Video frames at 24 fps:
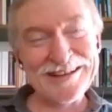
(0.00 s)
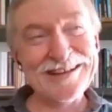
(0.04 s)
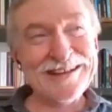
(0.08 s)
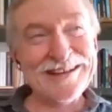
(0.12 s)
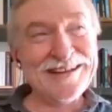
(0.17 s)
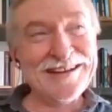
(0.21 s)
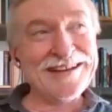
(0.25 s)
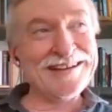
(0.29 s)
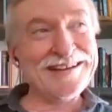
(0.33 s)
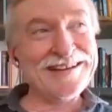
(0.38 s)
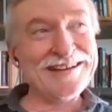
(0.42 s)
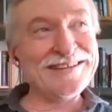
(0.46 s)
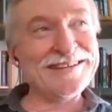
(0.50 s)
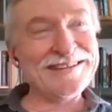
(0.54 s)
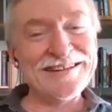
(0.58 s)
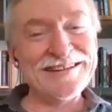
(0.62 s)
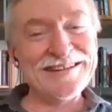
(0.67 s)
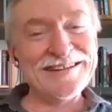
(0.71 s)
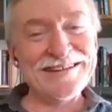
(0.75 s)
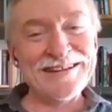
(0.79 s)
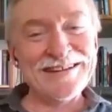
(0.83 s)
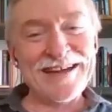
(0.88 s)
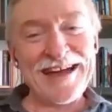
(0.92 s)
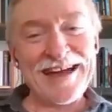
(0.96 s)
because
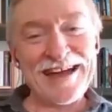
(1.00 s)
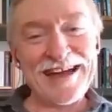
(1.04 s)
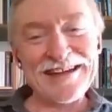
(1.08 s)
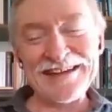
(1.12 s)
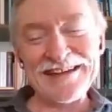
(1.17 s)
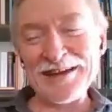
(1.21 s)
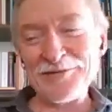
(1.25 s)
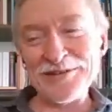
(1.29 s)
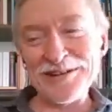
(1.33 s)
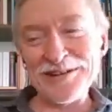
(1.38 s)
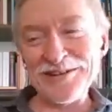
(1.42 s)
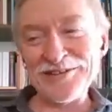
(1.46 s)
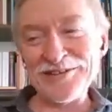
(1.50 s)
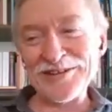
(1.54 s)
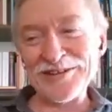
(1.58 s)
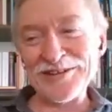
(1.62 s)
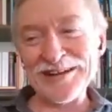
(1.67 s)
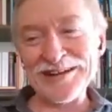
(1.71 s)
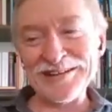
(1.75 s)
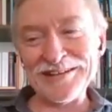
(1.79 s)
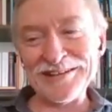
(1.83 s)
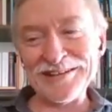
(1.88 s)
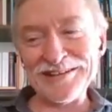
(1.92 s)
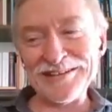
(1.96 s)
I get what he's
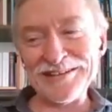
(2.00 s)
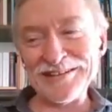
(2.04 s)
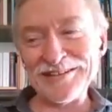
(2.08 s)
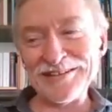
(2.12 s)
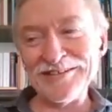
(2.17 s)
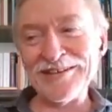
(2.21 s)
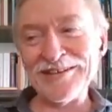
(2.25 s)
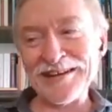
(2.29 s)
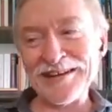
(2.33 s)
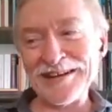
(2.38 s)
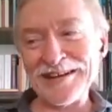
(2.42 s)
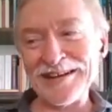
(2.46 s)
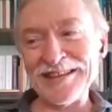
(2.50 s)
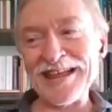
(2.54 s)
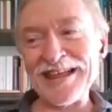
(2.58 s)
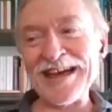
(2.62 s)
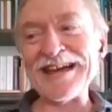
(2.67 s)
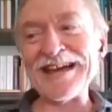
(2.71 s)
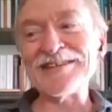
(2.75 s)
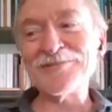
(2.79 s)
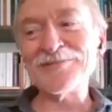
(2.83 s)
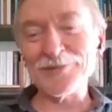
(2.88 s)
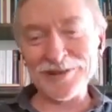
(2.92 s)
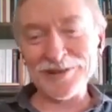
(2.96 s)
trying to do. I
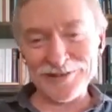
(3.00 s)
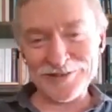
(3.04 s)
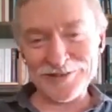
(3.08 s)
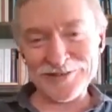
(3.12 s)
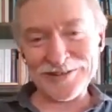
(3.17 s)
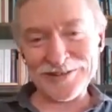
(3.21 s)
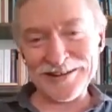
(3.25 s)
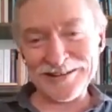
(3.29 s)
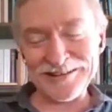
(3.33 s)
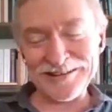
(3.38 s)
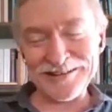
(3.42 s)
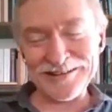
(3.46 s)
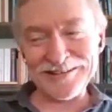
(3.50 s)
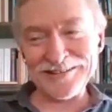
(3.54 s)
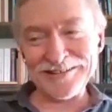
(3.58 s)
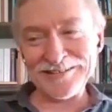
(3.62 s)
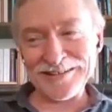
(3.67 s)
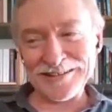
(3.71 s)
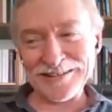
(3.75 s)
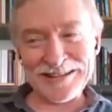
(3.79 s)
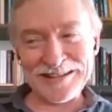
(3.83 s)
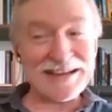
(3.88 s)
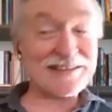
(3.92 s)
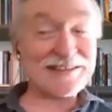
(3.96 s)
like what he's trying to do. I
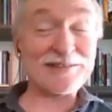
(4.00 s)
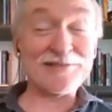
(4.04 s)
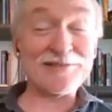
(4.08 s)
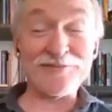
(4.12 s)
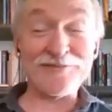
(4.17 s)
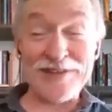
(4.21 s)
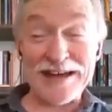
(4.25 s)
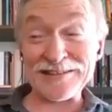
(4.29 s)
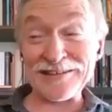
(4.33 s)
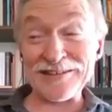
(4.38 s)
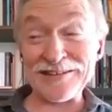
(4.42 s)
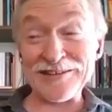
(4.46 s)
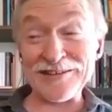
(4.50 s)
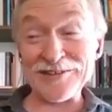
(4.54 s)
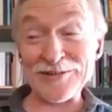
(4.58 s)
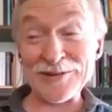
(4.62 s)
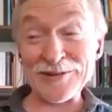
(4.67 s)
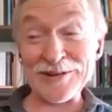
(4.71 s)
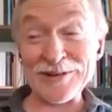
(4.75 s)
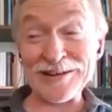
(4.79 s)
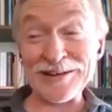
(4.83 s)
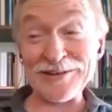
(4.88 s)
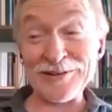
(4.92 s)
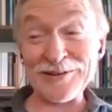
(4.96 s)
like the fact that he's
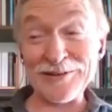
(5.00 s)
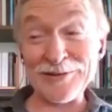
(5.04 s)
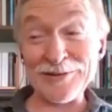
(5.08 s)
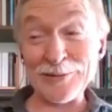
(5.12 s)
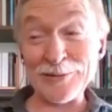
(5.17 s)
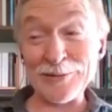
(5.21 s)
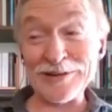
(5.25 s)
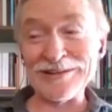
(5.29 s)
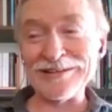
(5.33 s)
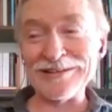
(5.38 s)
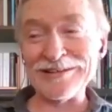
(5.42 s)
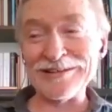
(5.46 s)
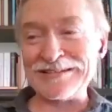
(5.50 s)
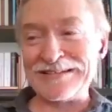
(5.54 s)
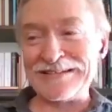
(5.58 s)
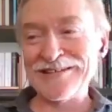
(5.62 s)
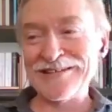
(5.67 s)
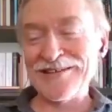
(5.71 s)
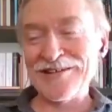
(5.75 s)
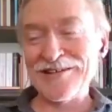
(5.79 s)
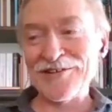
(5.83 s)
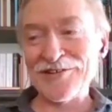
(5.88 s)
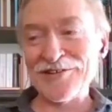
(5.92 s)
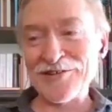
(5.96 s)
trying to do it.
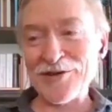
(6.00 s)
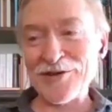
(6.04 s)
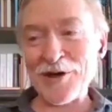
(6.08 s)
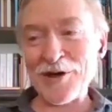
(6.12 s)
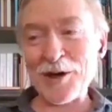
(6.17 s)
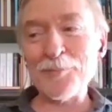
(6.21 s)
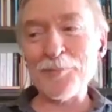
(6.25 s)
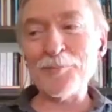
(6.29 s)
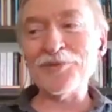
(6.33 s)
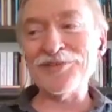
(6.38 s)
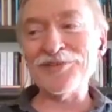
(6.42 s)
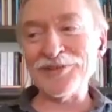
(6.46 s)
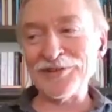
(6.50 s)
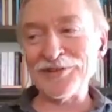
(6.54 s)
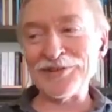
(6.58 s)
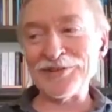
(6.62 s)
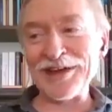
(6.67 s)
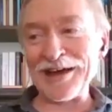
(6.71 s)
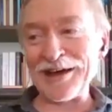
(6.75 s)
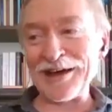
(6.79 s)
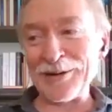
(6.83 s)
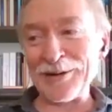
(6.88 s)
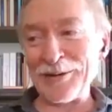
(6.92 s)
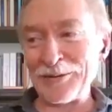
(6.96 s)
So up till
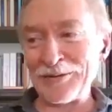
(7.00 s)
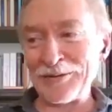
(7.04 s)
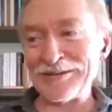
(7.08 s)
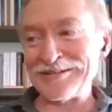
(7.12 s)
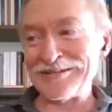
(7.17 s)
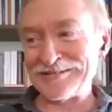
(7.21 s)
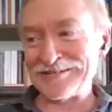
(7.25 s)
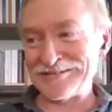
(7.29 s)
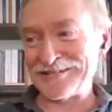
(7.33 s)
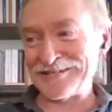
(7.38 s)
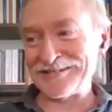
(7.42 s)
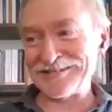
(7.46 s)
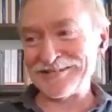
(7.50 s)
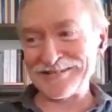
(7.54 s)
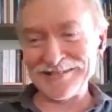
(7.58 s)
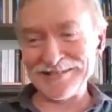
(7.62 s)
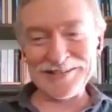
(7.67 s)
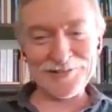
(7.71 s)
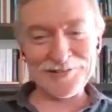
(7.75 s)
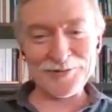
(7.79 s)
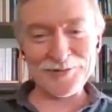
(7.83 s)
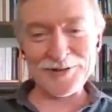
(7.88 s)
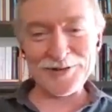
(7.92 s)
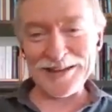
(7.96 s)
now,
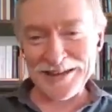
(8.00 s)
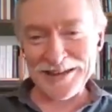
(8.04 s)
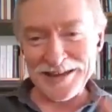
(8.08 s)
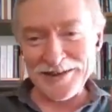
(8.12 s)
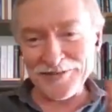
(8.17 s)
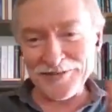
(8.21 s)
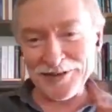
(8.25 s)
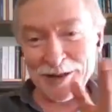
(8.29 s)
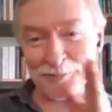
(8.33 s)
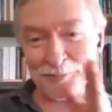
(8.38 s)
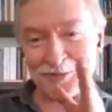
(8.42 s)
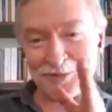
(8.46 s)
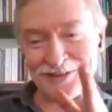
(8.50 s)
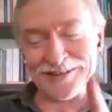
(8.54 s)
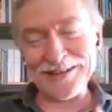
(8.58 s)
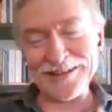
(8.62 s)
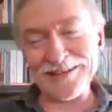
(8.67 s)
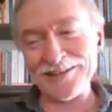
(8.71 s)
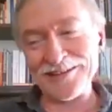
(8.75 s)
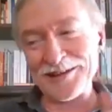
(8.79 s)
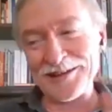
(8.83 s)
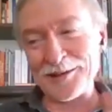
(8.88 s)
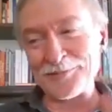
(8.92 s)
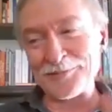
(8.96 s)
it's really kind of an up till now
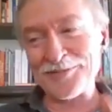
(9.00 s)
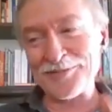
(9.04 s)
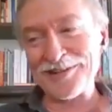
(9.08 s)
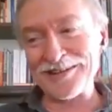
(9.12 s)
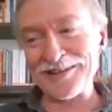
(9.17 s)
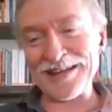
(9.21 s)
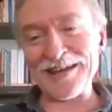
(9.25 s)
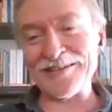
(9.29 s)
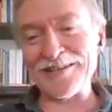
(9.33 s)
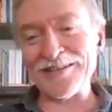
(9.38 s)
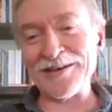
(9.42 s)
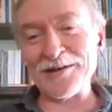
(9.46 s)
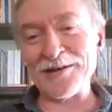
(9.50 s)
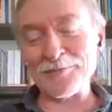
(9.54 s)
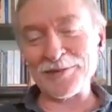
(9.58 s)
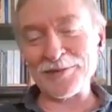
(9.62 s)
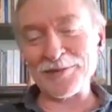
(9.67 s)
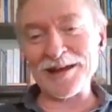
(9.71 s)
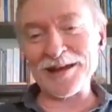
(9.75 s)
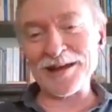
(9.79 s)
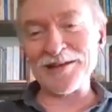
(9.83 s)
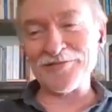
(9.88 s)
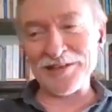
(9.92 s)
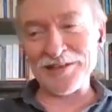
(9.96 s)
thing. Up till now, though, I'm
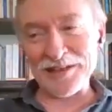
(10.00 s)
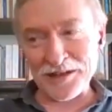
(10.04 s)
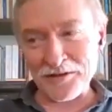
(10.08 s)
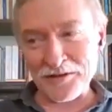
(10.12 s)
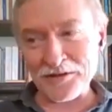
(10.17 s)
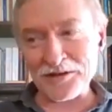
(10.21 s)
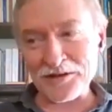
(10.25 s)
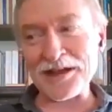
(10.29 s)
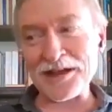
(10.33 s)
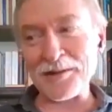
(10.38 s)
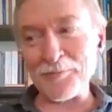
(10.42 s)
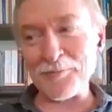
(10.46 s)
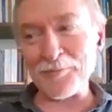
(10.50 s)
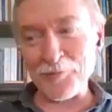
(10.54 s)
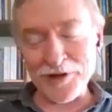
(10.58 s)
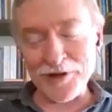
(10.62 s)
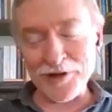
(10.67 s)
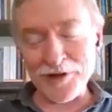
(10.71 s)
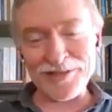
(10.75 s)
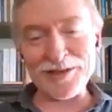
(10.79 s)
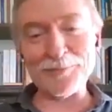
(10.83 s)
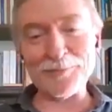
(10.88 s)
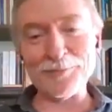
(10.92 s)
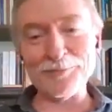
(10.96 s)
kind of like, okay, I'm with
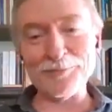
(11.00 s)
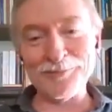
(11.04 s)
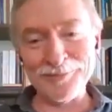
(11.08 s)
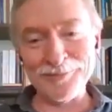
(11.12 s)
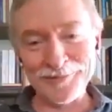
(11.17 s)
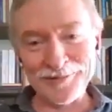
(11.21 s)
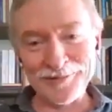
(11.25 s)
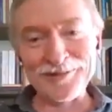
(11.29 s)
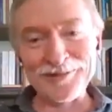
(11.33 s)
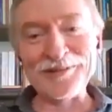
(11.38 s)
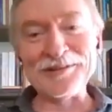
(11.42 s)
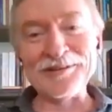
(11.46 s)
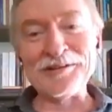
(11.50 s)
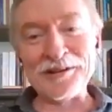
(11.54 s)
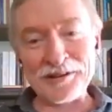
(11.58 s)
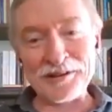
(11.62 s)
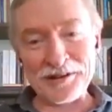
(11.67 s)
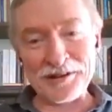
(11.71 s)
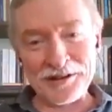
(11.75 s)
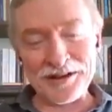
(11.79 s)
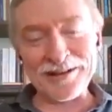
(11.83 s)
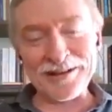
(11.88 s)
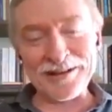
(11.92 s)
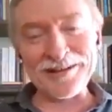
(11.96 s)
him.
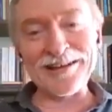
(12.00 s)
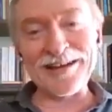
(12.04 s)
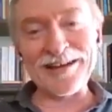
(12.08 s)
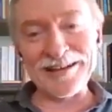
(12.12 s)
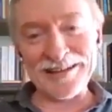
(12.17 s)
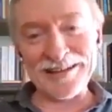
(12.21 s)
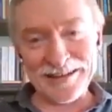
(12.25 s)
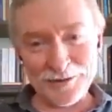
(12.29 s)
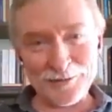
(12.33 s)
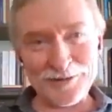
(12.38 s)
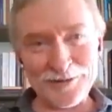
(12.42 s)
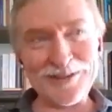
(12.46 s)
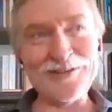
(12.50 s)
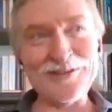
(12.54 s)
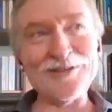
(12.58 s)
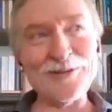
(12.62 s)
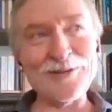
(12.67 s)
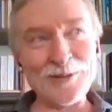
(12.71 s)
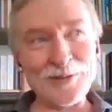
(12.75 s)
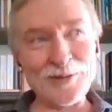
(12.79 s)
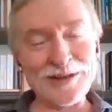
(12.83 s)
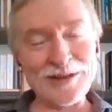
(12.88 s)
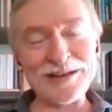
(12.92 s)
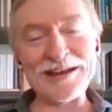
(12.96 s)
Uh, I get what he's
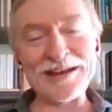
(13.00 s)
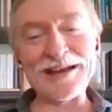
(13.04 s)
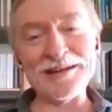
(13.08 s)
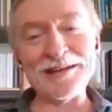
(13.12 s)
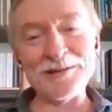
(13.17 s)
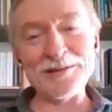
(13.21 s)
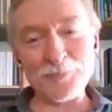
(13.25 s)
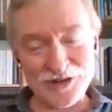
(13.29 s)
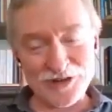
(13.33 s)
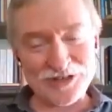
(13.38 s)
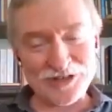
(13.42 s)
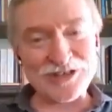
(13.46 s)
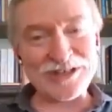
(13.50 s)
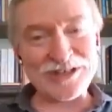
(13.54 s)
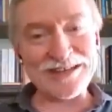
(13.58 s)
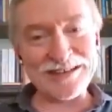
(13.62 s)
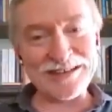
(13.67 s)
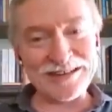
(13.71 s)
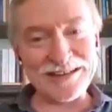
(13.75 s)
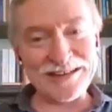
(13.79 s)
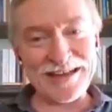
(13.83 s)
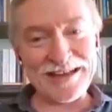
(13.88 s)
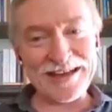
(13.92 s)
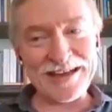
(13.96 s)
doing and I appreciate
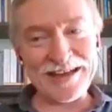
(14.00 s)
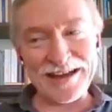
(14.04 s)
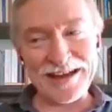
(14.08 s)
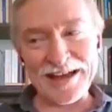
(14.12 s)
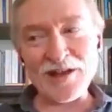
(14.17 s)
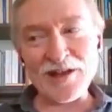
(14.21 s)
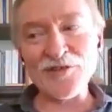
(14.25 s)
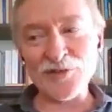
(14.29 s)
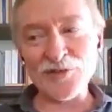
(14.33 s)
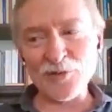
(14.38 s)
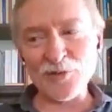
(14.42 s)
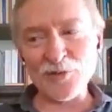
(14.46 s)
it. And I also